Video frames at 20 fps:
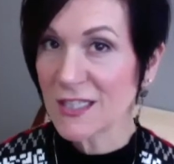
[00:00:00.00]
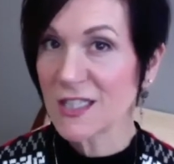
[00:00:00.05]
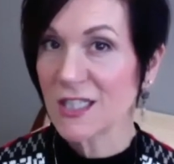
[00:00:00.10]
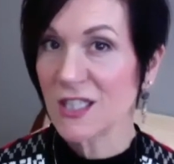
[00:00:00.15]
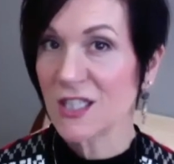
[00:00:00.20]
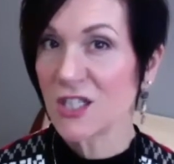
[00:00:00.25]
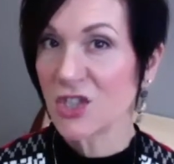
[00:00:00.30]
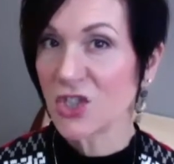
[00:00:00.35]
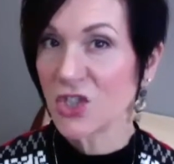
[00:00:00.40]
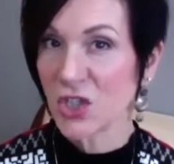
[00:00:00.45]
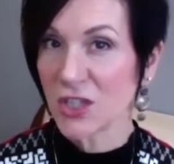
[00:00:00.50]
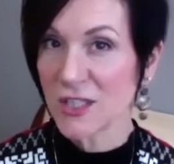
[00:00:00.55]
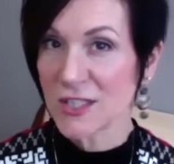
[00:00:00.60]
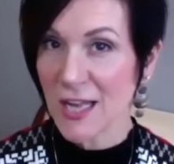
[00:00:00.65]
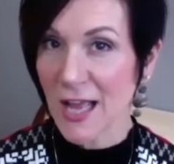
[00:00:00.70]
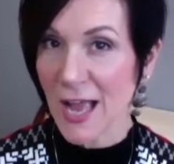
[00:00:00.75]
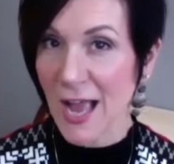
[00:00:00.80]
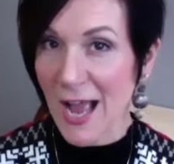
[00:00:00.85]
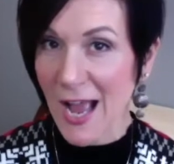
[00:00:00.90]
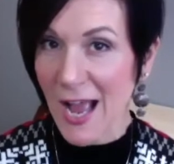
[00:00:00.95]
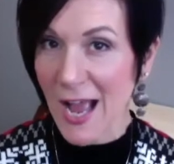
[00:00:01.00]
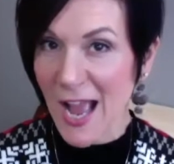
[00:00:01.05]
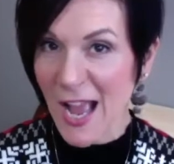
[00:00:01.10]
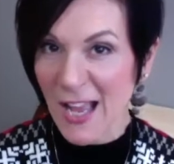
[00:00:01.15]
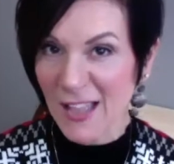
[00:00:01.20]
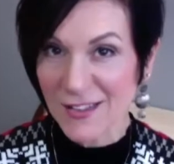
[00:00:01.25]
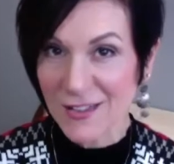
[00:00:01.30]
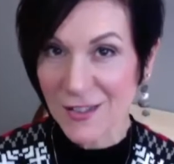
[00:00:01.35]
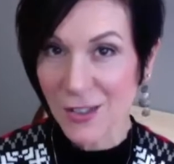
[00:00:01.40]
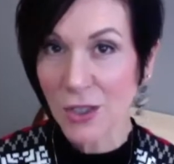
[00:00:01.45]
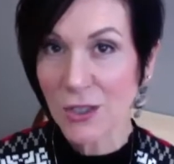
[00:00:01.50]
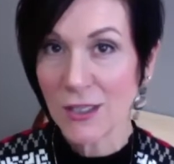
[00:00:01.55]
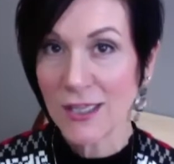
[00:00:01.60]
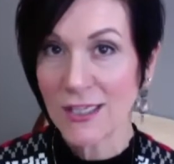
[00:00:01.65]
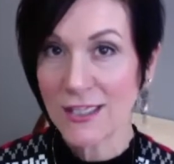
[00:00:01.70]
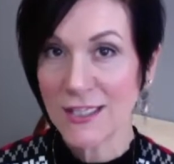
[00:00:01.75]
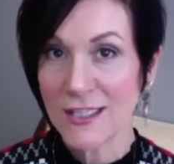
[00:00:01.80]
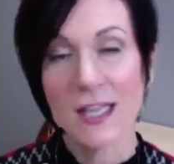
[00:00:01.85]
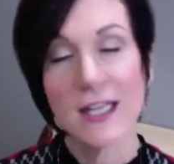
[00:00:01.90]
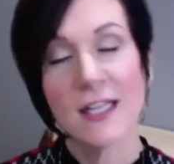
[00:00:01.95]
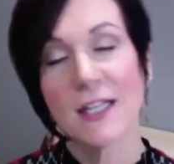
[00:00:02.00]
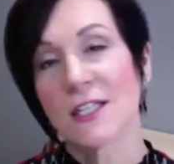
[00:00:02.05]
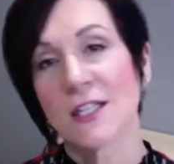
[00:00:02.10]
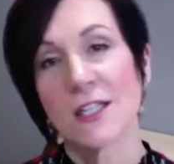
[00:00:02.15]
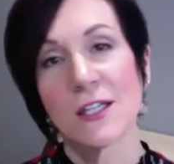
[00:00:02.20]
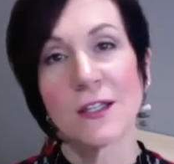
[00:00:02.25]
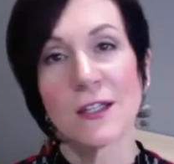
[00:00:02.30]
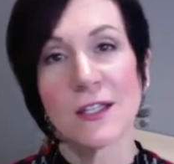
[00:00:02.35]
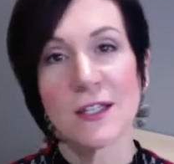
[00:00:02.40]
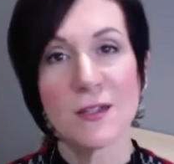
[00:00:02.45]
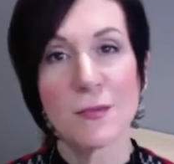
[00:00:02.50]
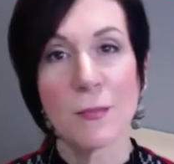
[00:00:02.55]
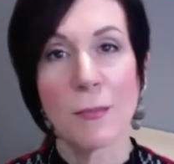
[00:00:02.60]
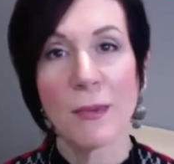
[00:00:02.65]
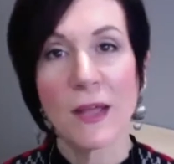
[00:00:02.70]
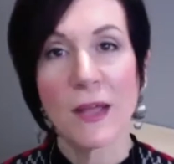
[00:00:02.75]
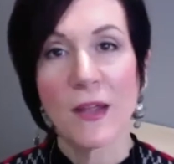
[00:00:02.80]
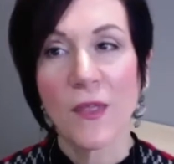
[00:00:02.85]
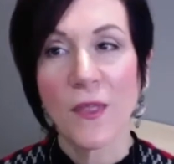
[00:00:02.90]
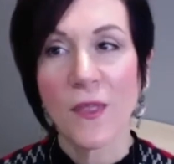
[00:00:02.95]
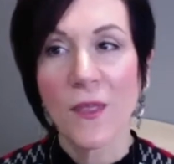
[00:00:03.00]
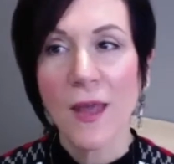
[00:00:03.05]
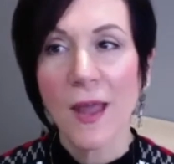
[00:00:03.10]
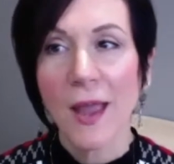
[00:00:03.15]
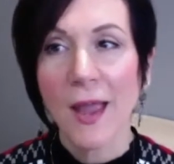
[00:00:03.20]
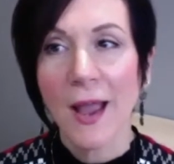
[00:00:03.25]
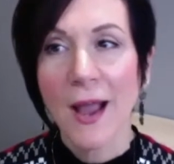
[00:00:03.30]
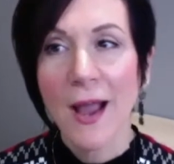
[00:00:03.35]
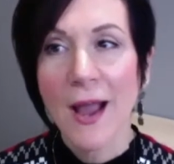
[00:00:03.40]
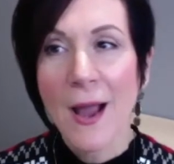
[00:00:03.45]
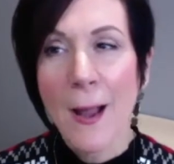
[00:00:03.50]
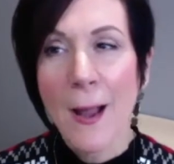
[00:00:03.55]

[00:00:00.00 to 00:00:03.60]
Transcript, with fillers: And it just escalates into this big thing.